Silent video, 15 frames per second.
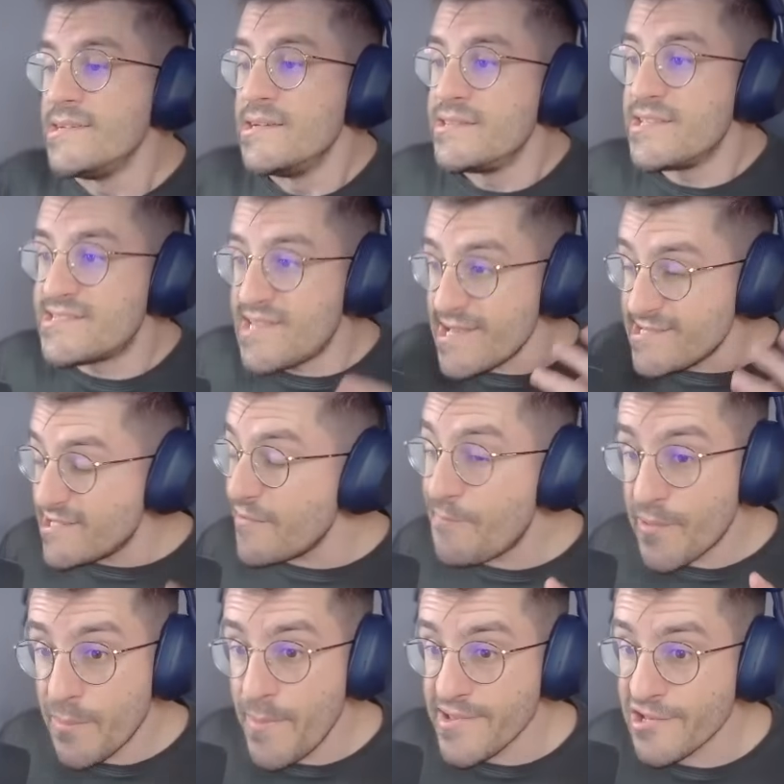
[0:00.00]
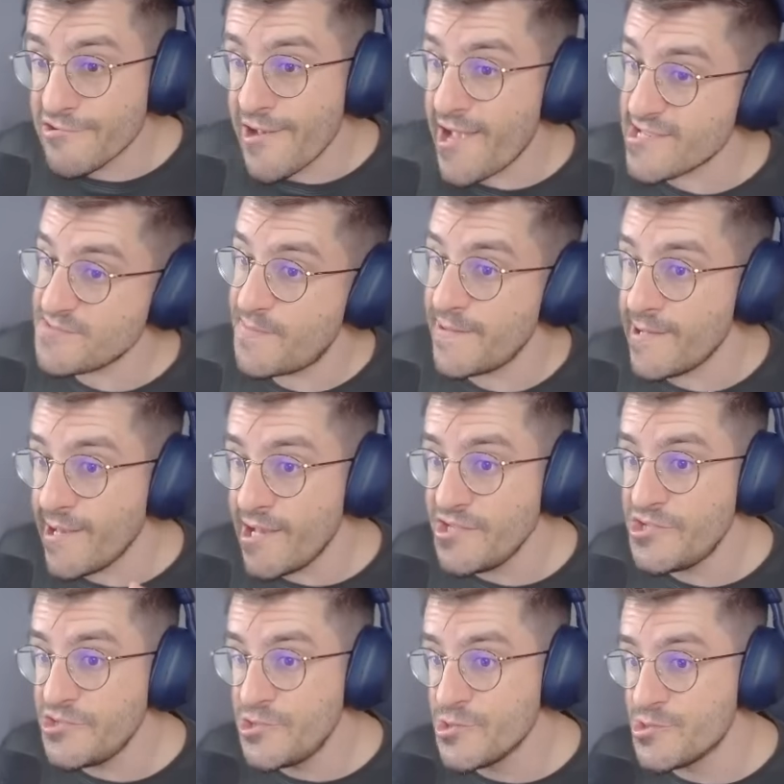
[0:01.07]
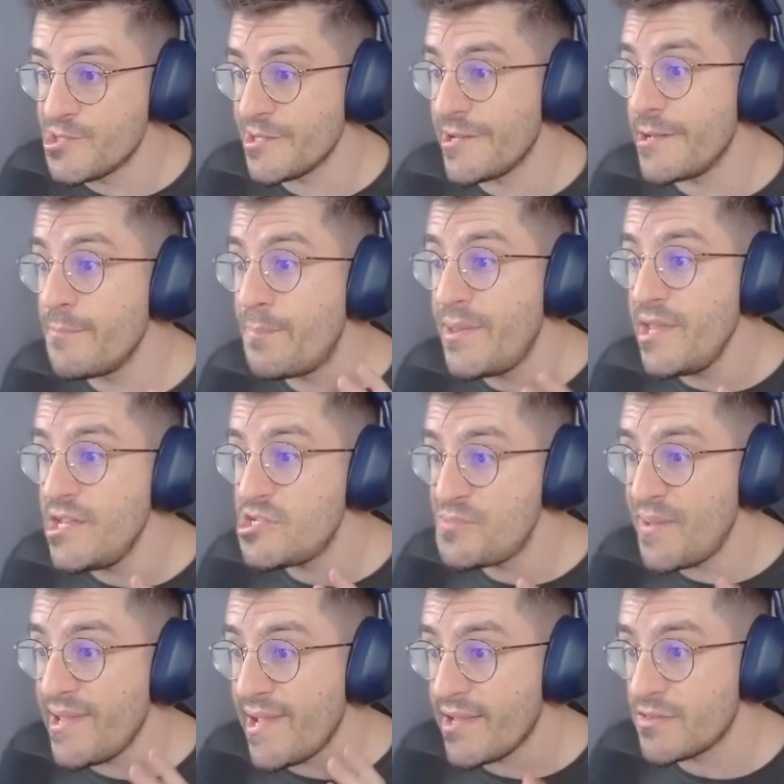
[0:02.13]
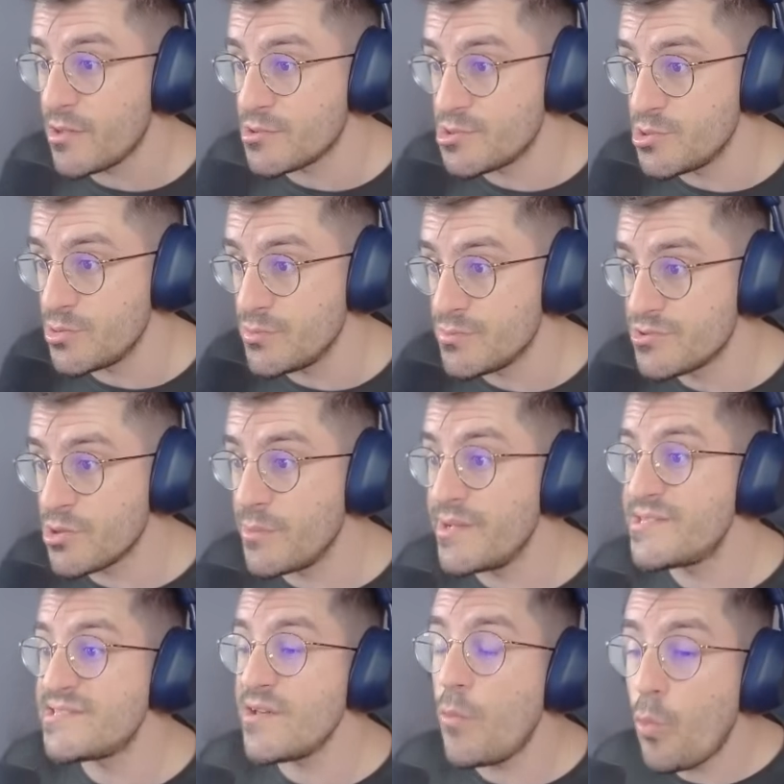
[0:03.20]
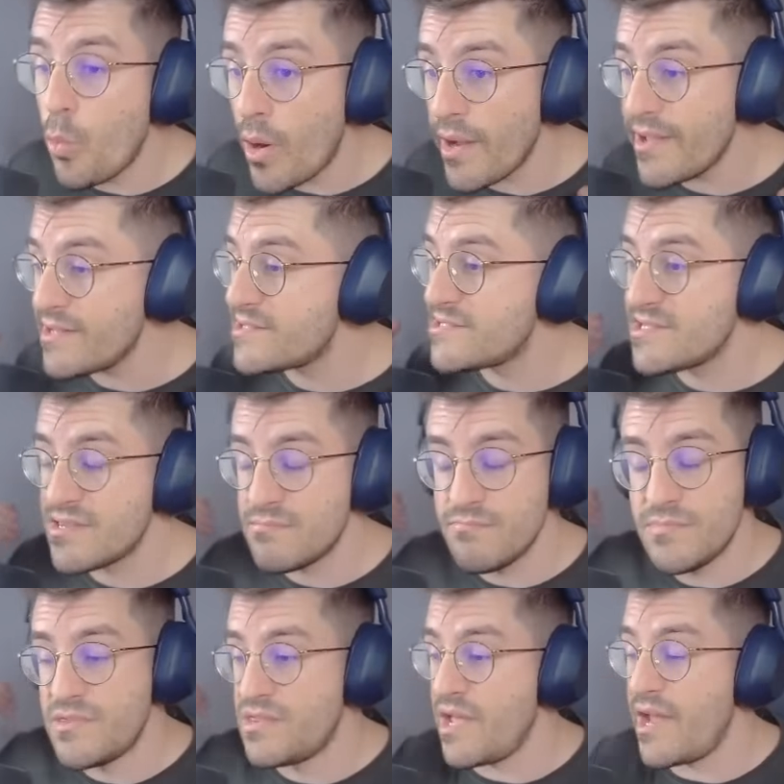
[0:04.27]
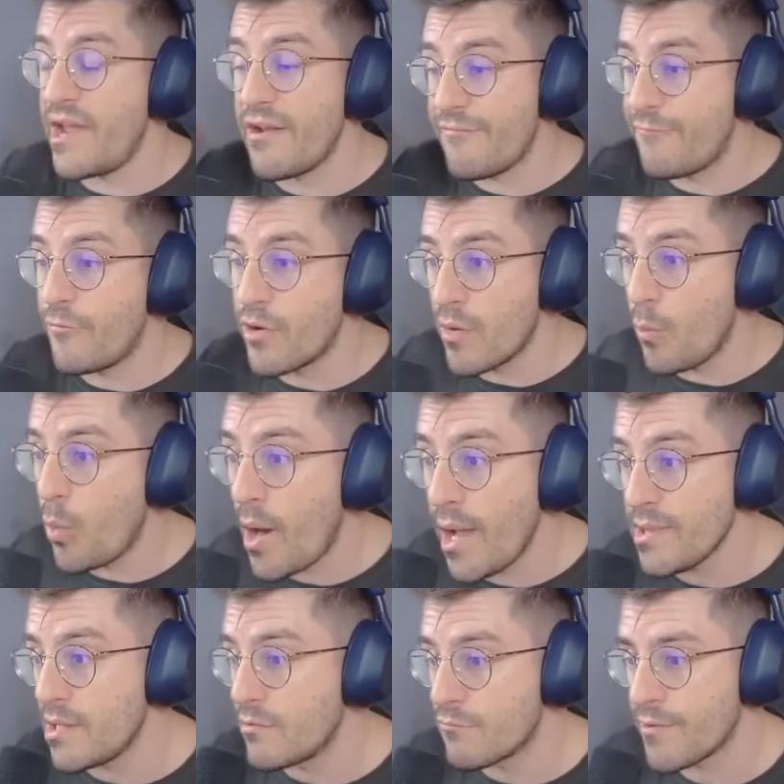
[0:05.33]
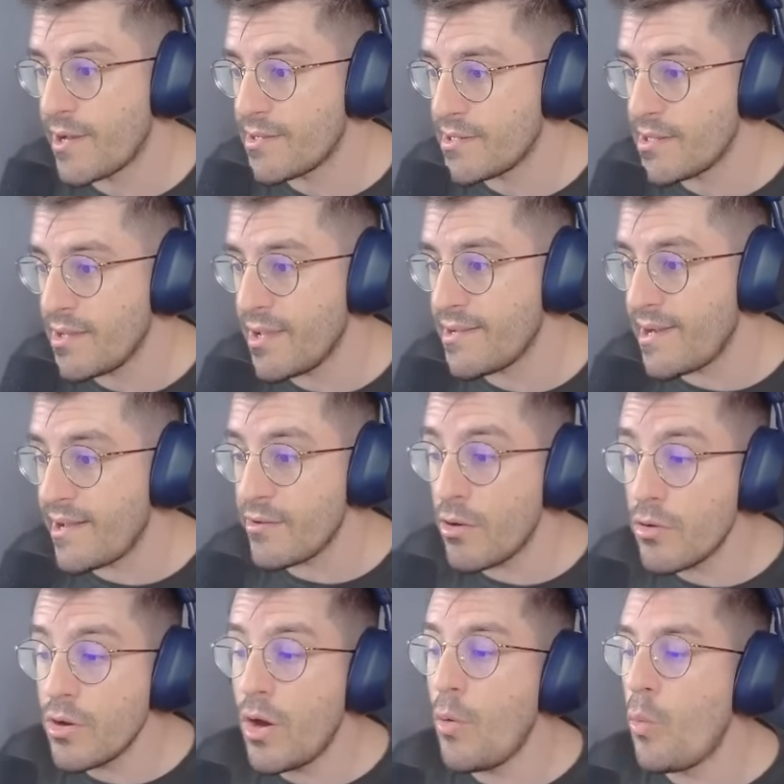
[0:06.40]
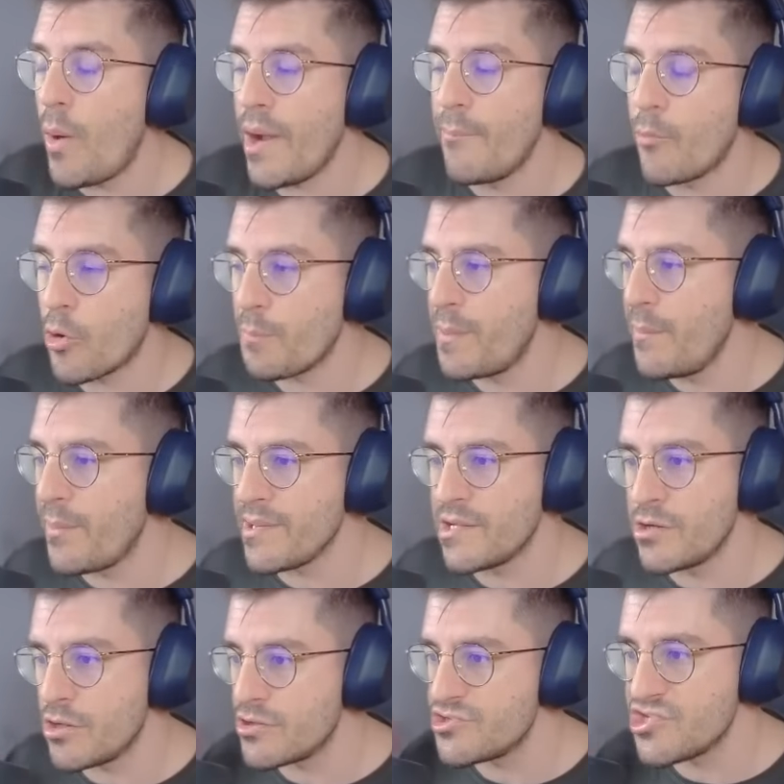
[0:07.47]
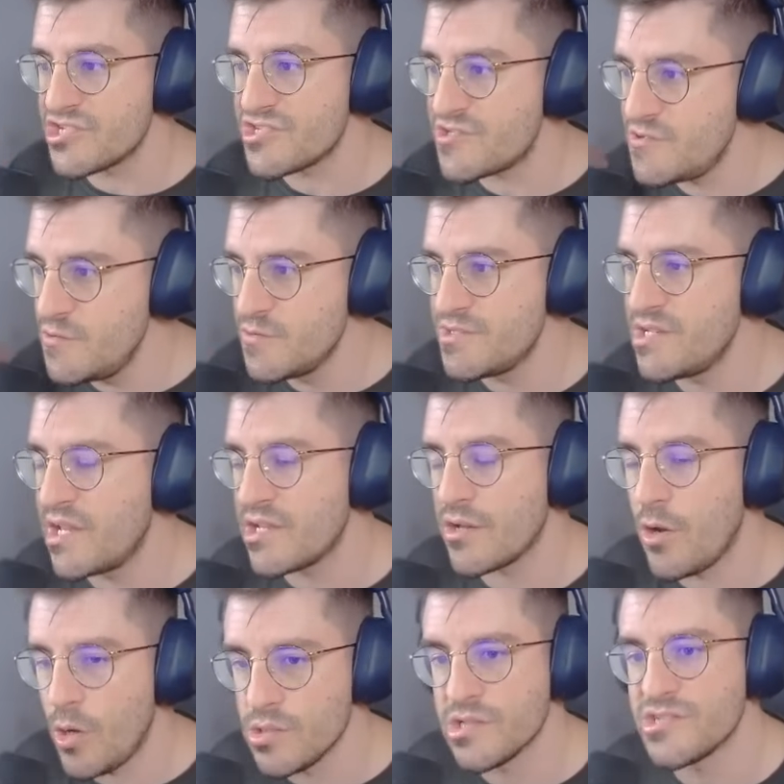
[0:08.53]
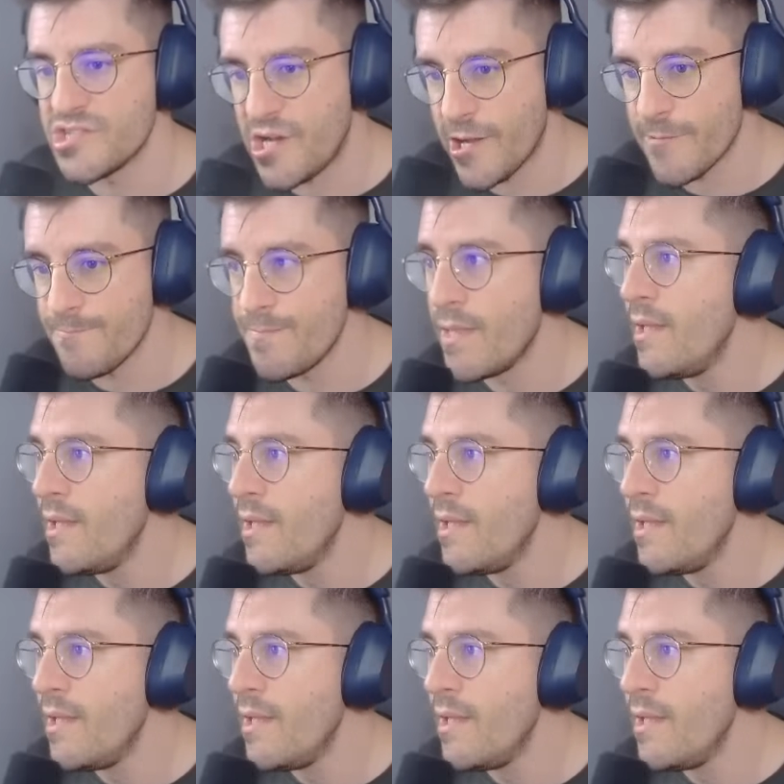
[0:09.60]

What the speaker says: The sensitive parameter has been introduced in PHP 8.2. So it's there for a while already, and I don't know why more people are not just using it all the time.